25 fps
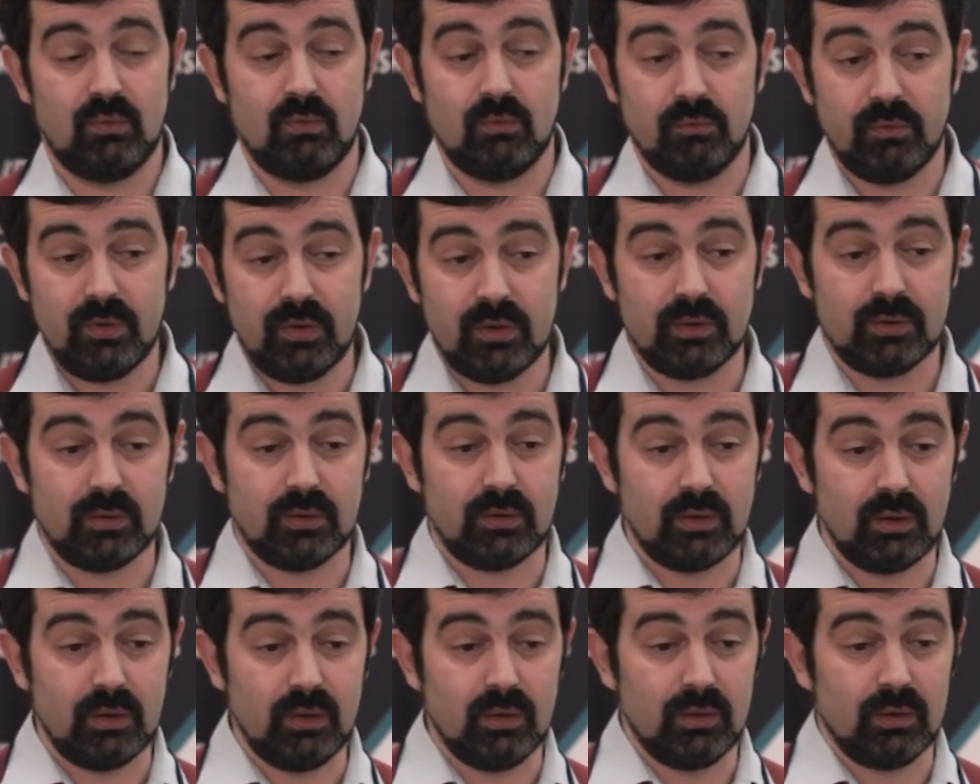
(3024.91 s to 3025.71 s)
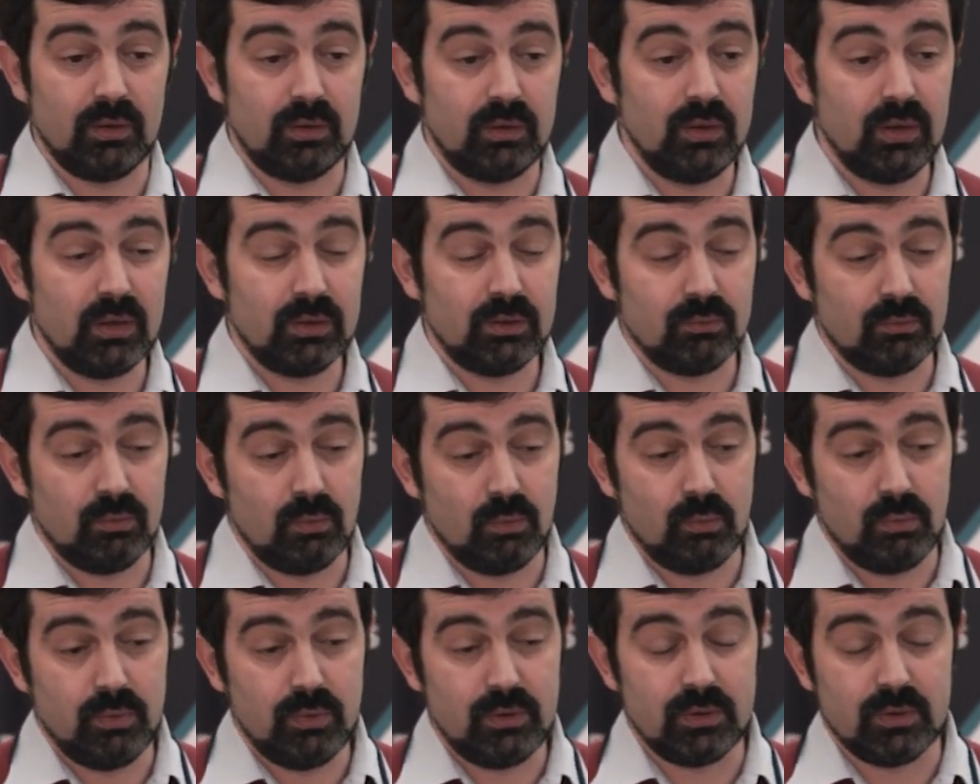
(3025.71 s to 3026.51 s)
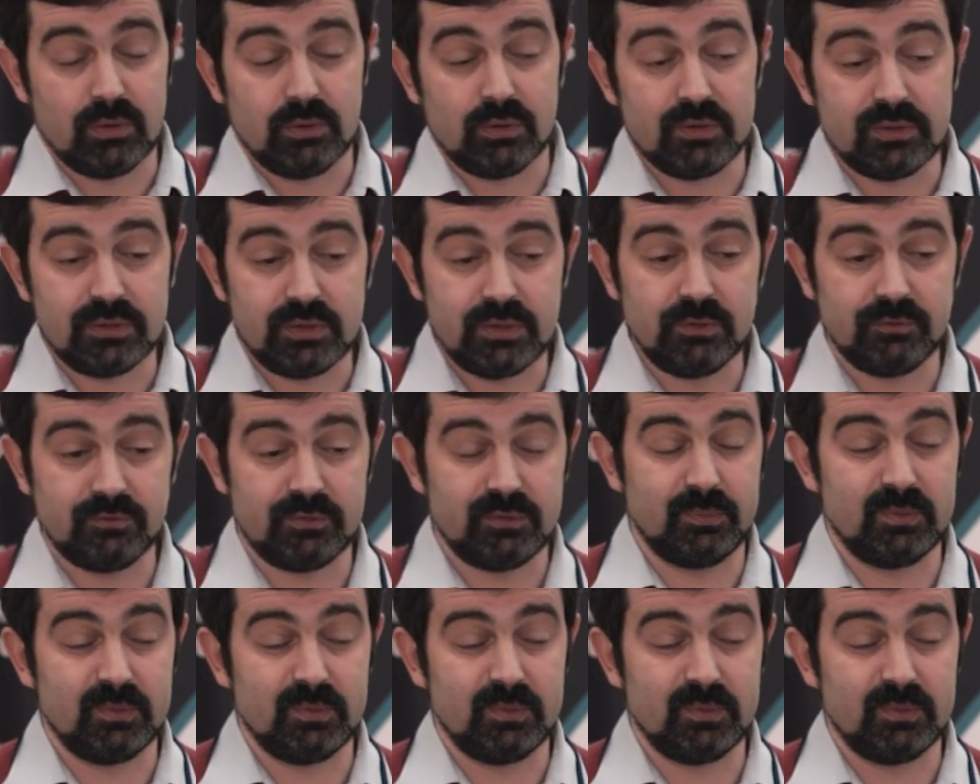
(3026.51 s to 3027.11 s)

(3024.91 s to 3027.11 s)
Where can we receive